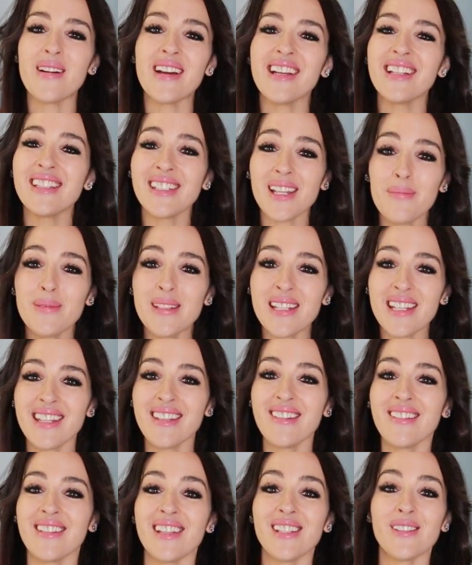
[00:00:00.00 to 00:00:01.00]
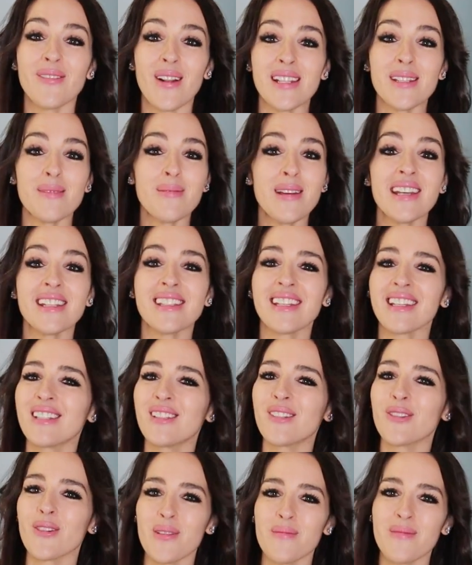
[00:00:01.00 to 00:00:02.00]
It's up to you. This recipe is
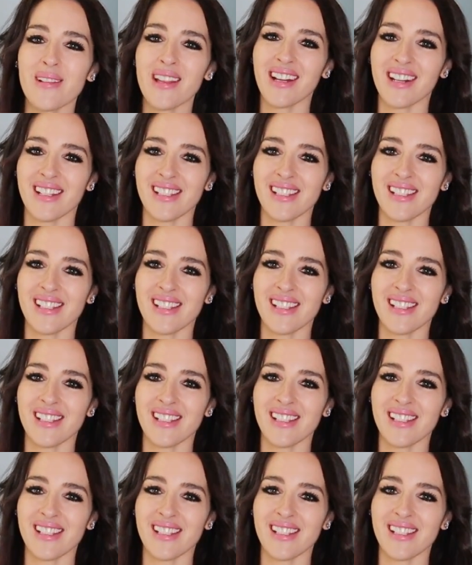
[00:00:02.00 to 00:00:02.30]
extremely